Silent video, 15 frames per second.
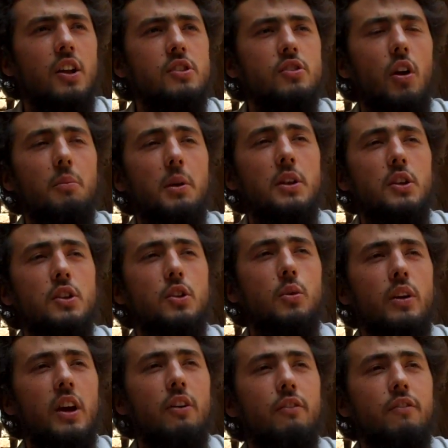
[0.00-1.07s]
So I've been
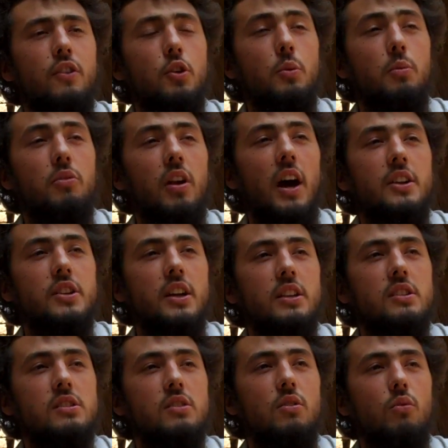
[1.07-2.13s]
doing a few
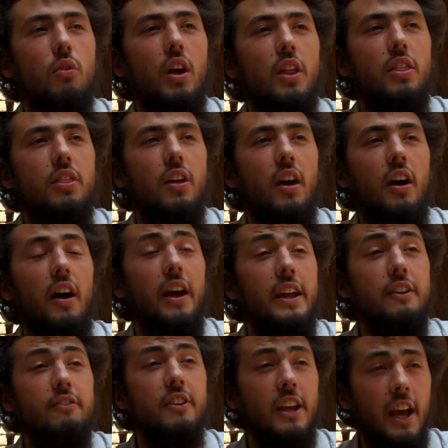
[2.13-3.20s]
projects with
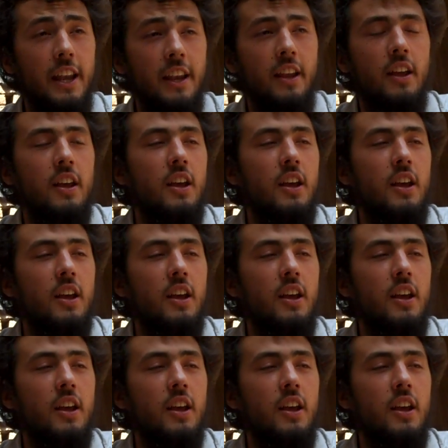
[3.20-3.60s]
AVN.